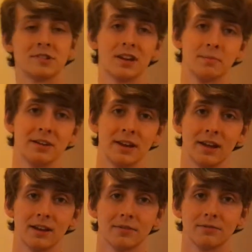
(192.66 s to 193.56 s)
is going to be
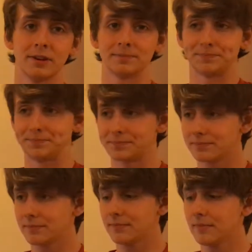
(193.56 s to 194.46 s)
negative, right?
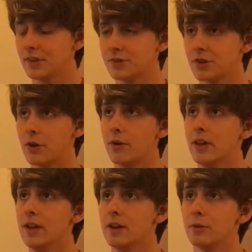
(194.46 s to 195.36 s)
So
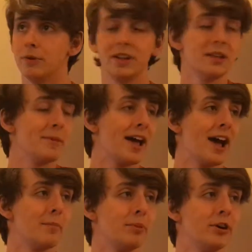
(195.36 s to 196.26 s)
really my
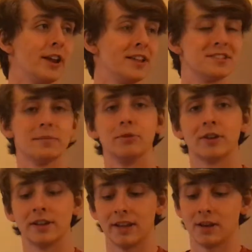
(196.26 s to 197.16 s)
output ends up
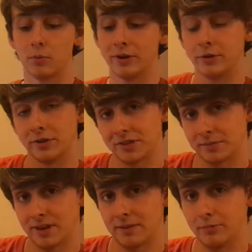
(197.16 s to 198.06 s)
looking like, when noise
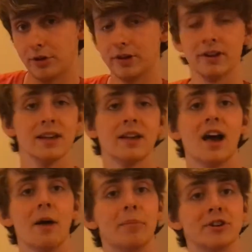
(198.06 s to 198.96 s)
is my input,
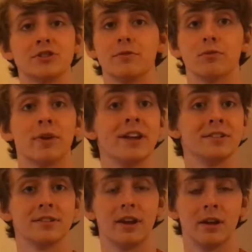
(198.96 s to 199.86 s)
a bunch of
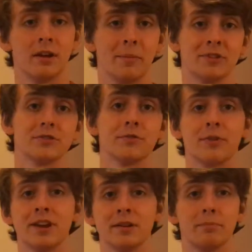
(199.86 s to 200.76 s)

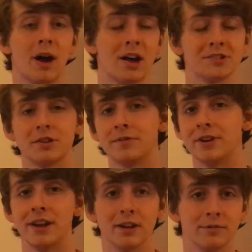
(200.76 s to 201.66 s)
random positive or
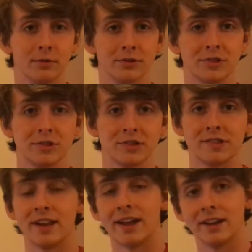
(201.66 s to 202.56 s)
negative voltages
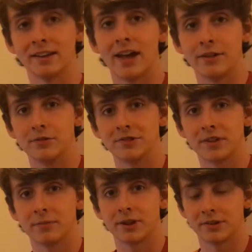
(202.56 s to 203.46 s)
that I can now use
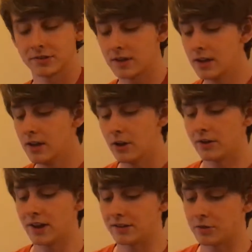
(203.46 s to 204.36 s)
somewhere else.
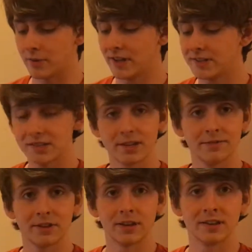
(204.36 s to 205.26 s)
Okay, so why that's
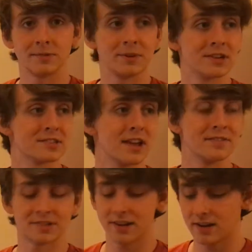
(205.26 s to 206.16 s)
significant is because
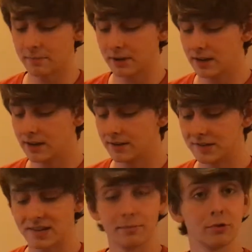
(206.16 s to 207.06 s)
I've set up
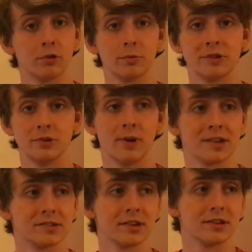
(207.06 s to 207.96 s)
this sample and hold with two
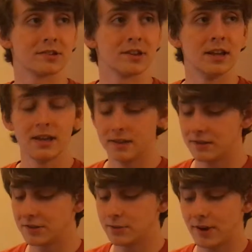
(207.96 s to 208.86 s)
oscillators.
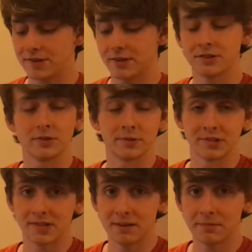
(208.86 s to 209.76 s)
These two oscillators are doing the
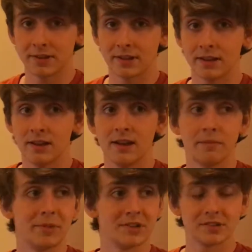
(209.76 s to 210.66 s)
same thing.
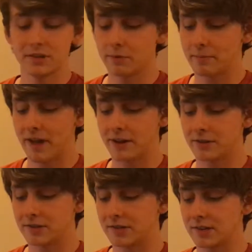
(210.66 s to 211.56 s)
Basically what
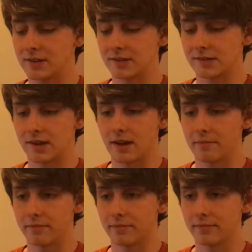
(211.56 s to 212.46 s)
matters is
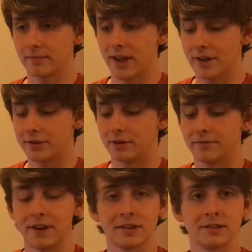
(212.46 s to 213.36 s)
how they're
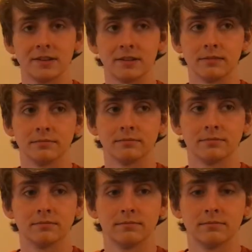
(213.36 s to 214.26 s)
affecting
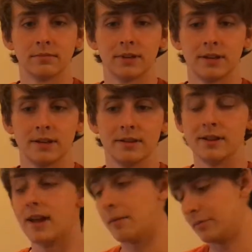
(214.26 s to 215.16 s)

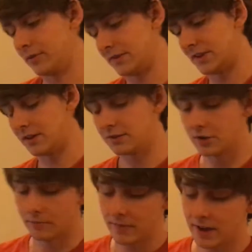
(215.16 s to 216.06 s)
the output of the sound.
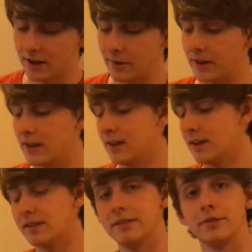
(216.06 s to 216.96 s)
So anyway,
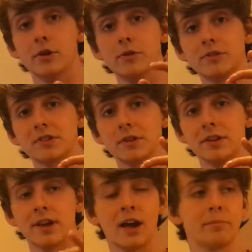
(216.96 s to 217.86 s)
those
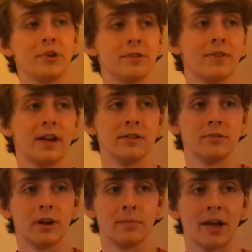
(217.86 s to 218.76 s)
outputted
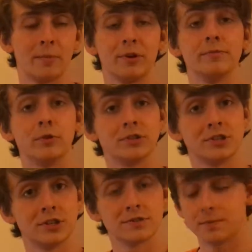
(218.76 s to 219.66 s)

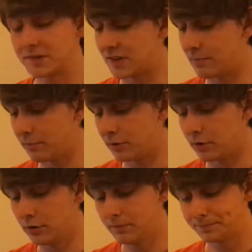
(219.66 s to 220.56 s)
voltages from the sample and
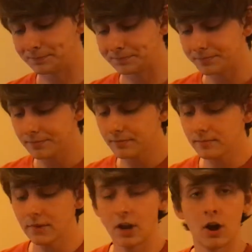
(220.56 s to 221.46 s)
hold
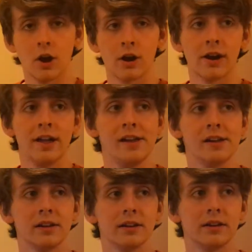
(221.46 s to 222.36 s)
are
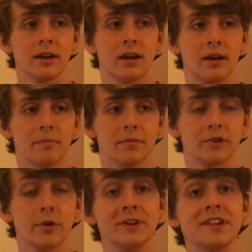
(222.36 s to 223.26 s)

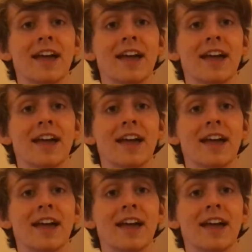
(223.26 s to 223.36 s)
going to